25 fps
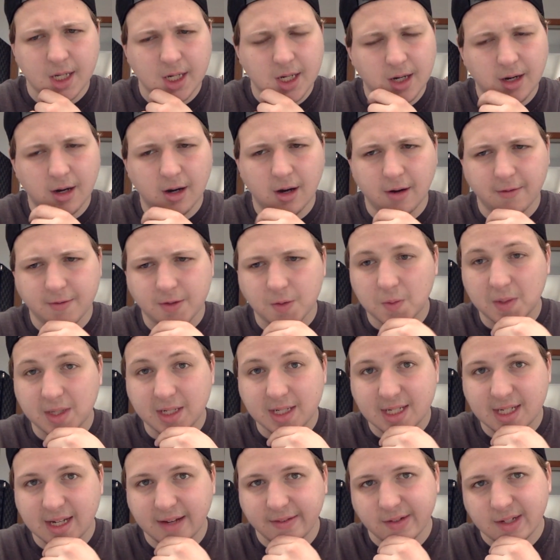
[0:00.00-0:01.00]
Of
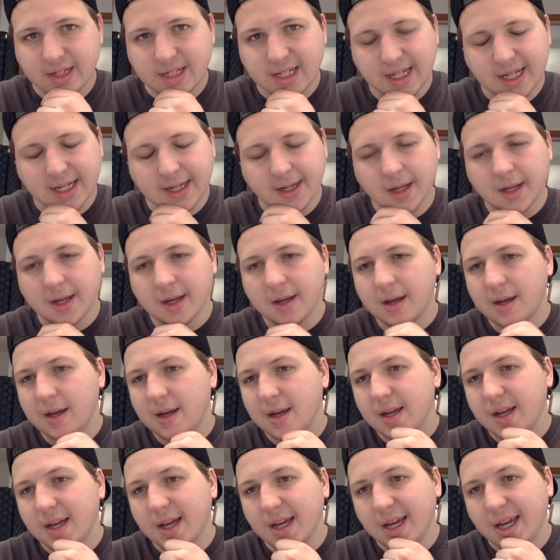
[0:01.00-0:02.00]
2017.
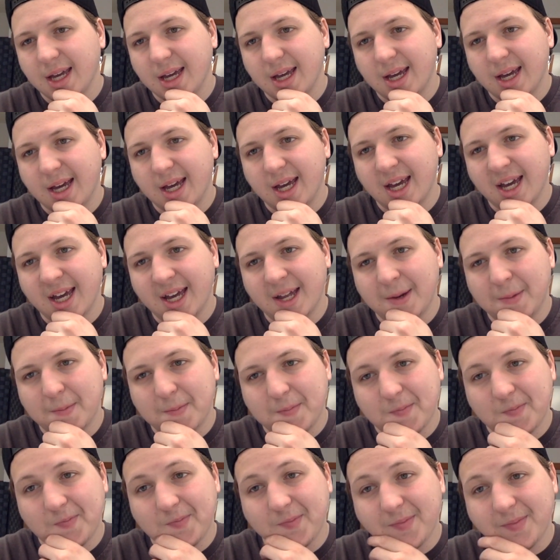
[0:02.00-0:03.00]
And
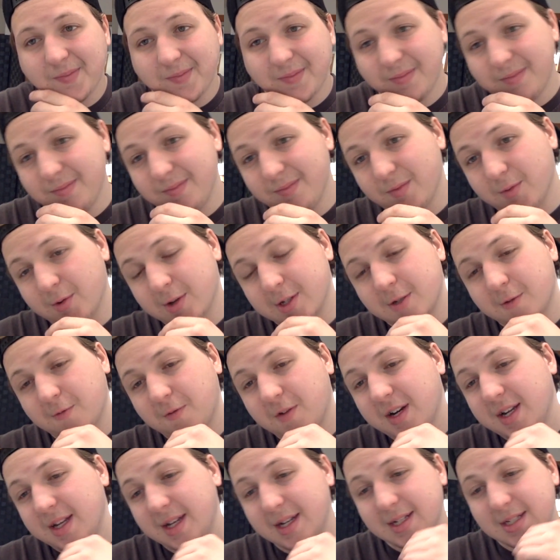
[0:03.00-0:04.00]
what's
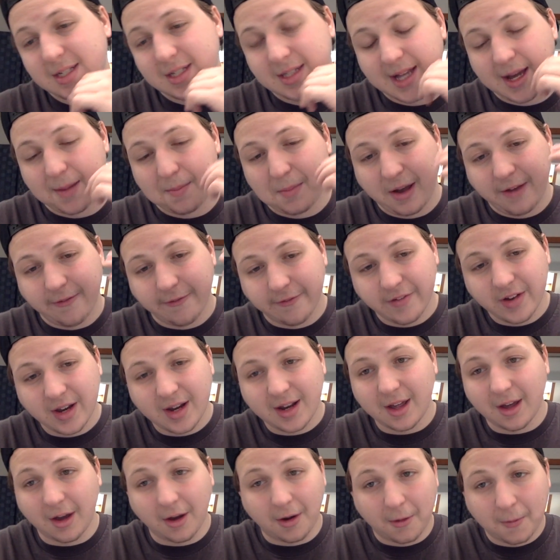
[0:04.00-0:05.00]
funny is that my
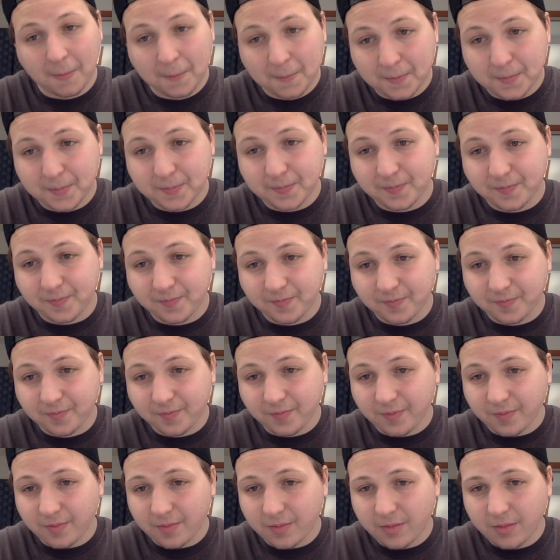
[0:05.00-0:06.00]
video,
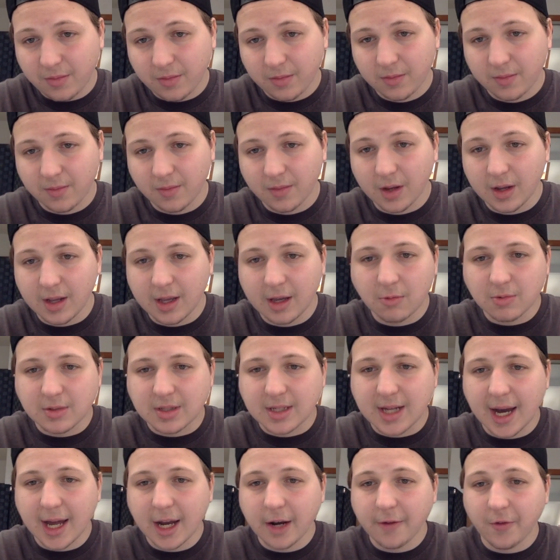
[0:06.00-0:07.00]
it was
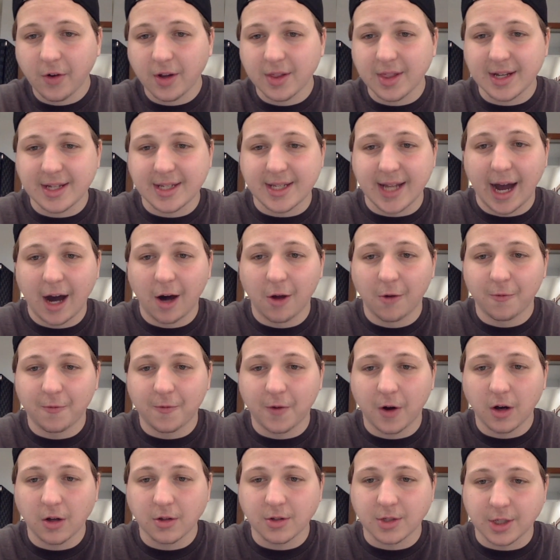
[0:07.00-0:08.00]
kind of on the
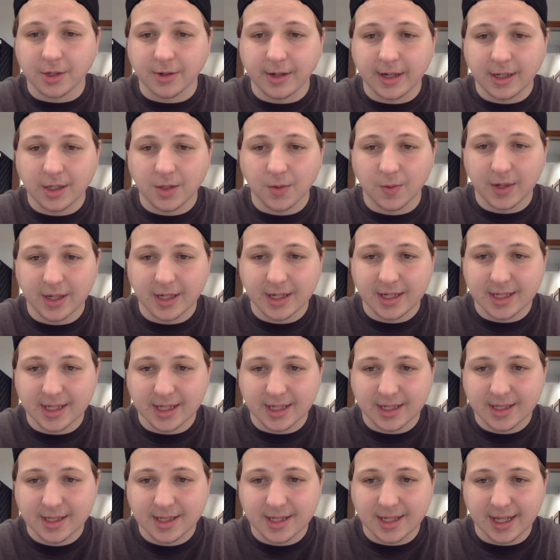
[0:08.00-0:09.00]
downfall during
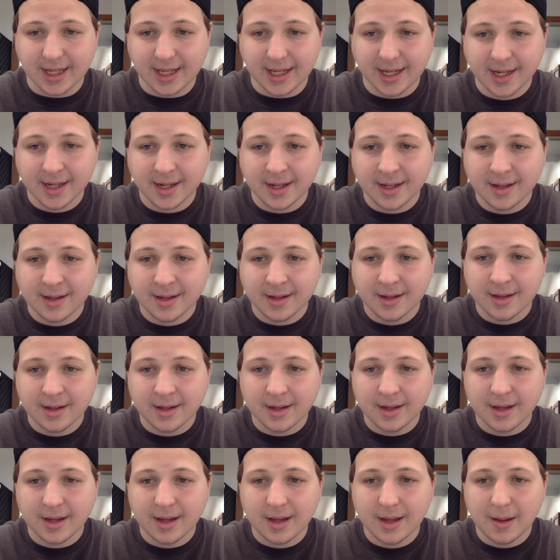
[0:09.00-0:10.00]
2016,
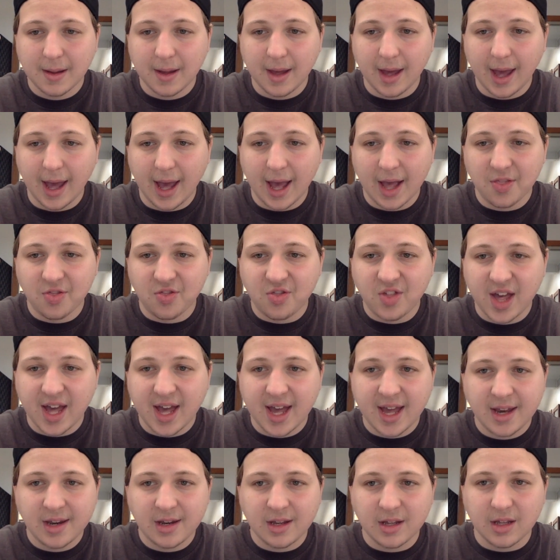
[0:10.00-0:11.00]
and
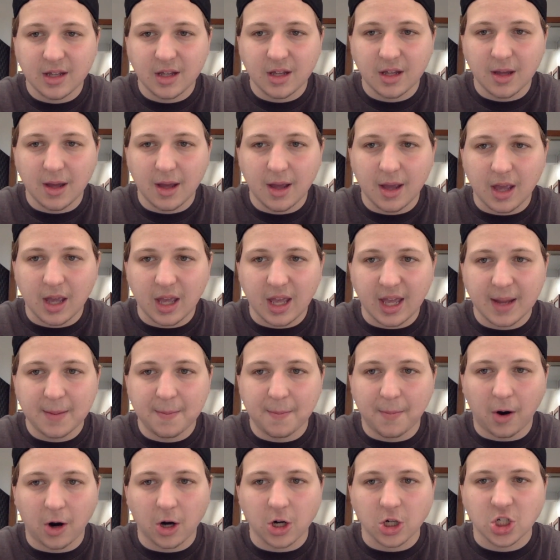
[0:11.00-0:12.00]
then in
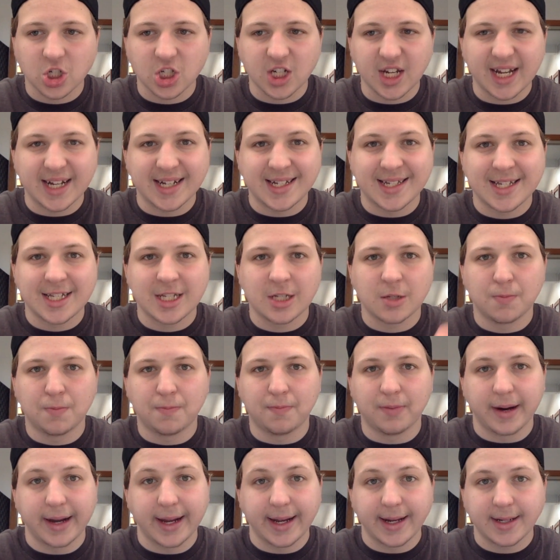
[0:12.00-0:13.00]
March it
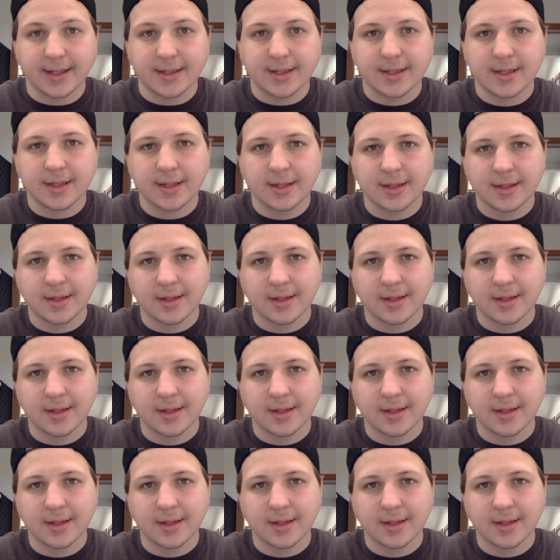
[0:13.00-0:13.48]
spiked.